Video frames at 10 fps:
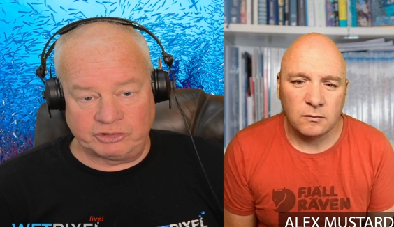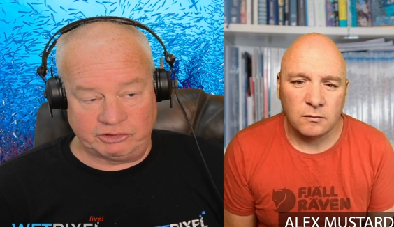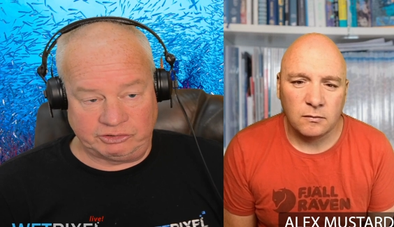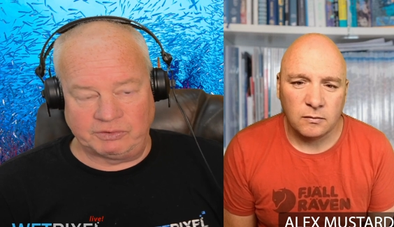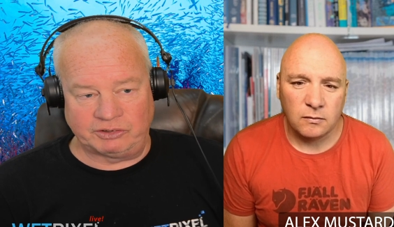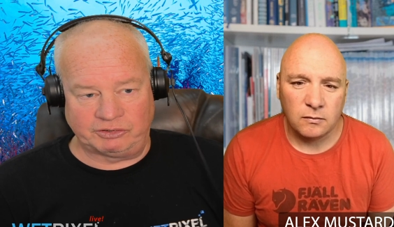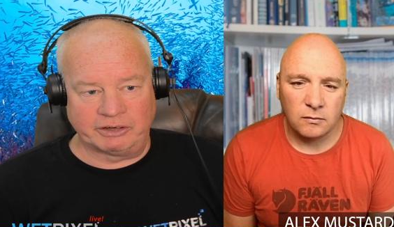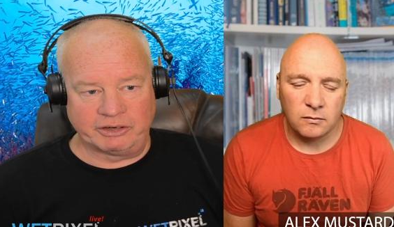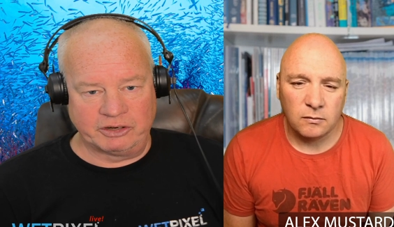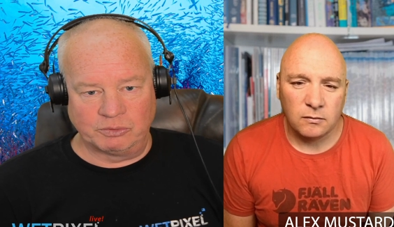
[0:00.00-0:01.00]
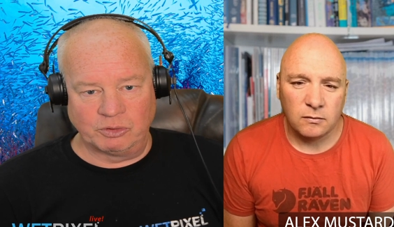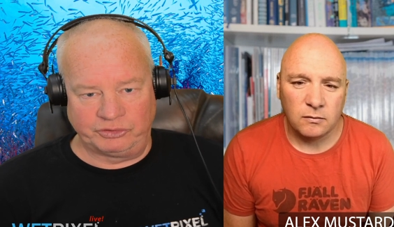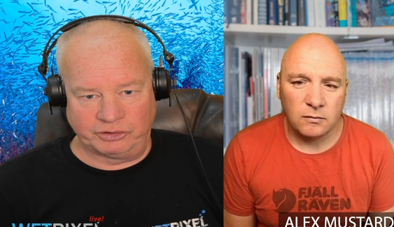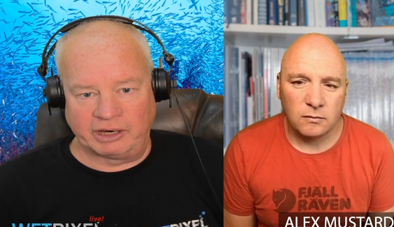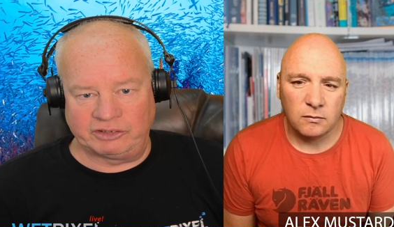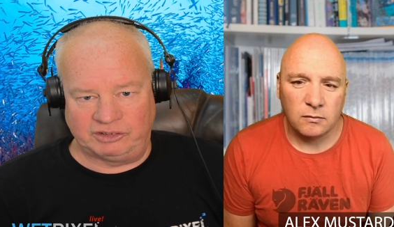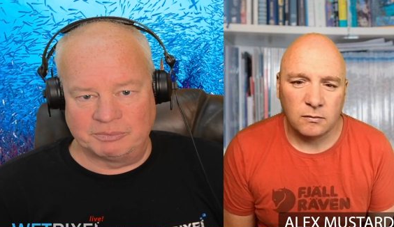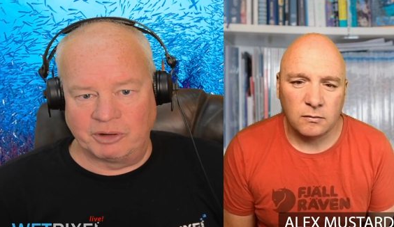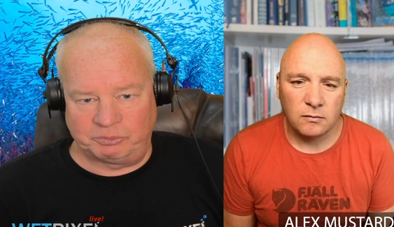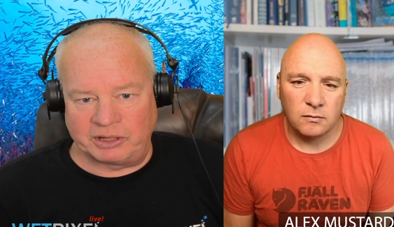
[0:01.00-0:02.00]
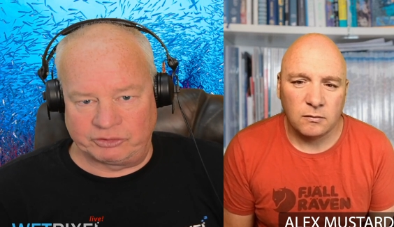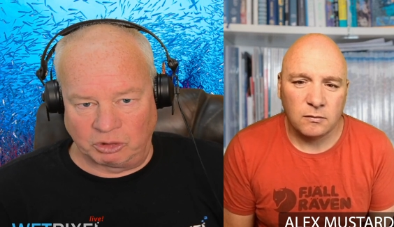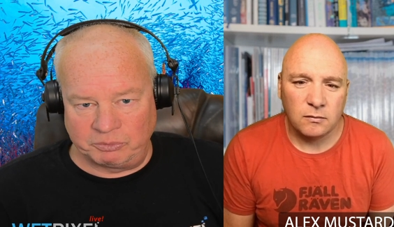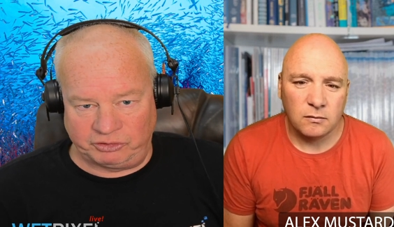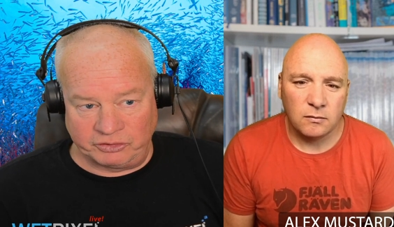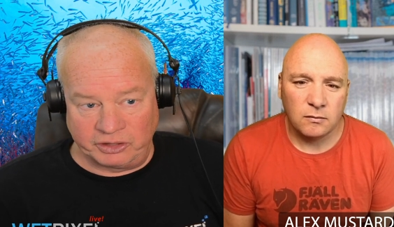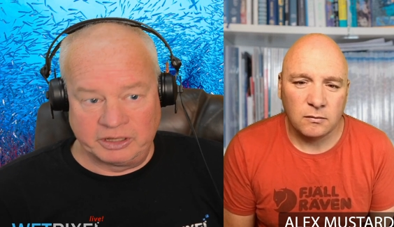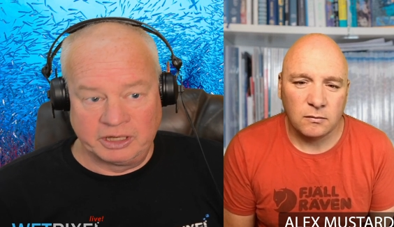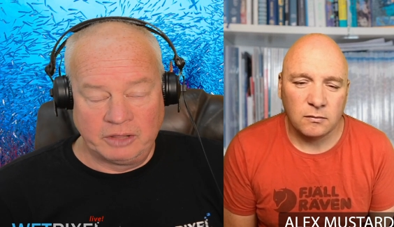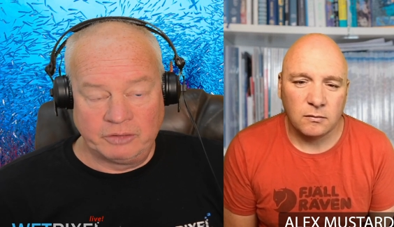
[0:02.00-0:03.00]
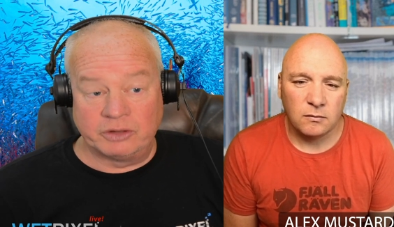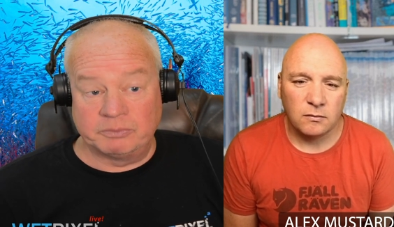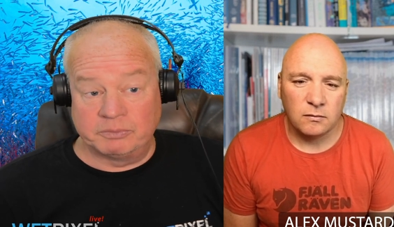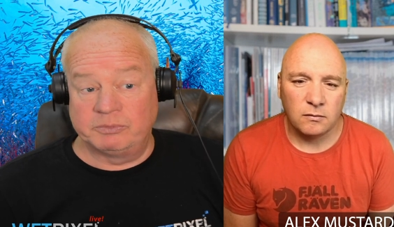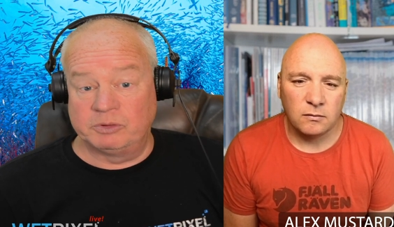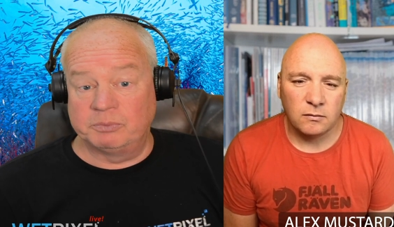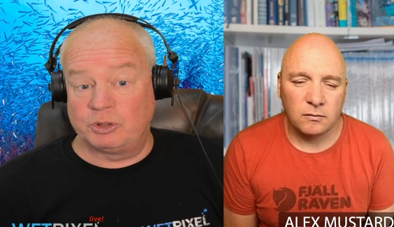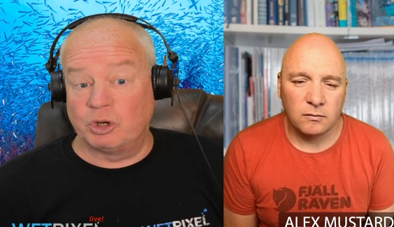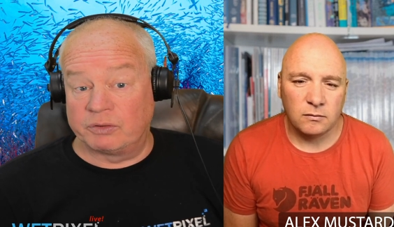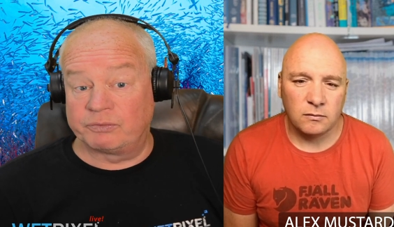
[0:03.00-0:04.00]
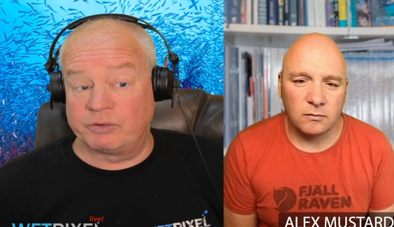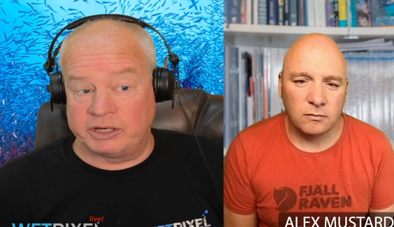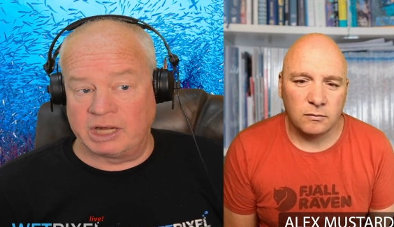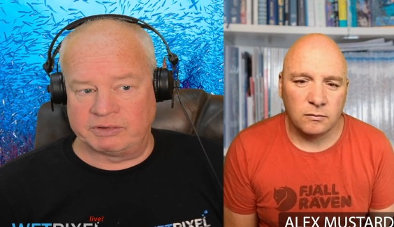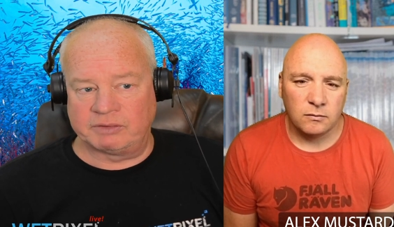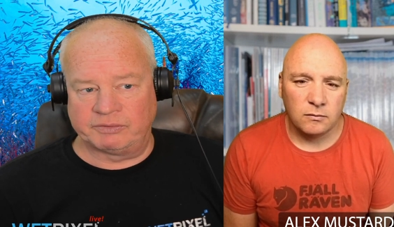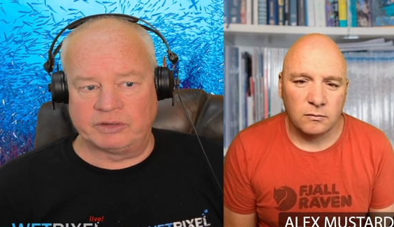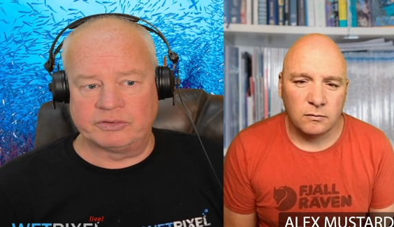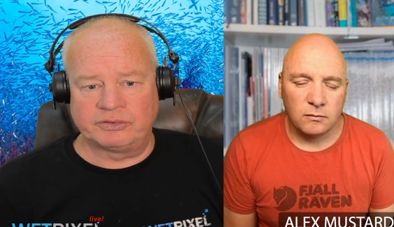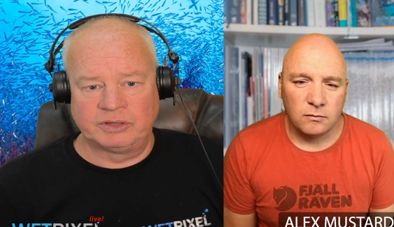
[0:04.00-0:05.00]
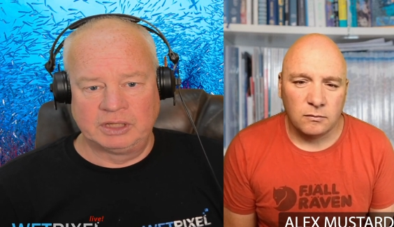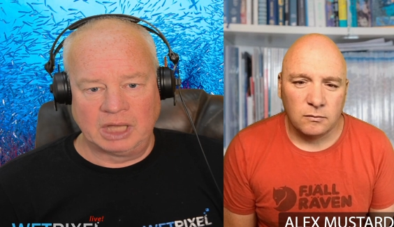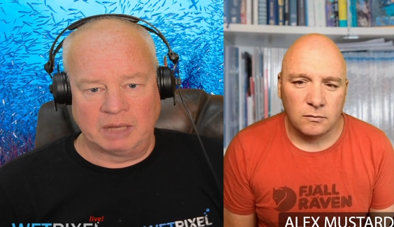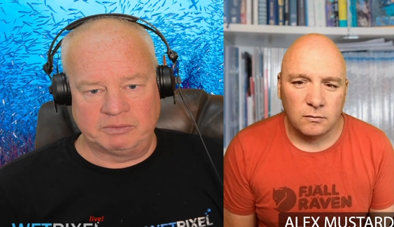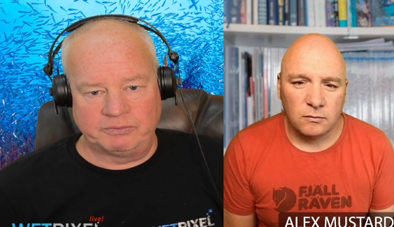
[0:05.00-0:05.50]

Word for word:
Speaker 1: down and chasing fish around underwater, are actually much better option than than pure freediving fins.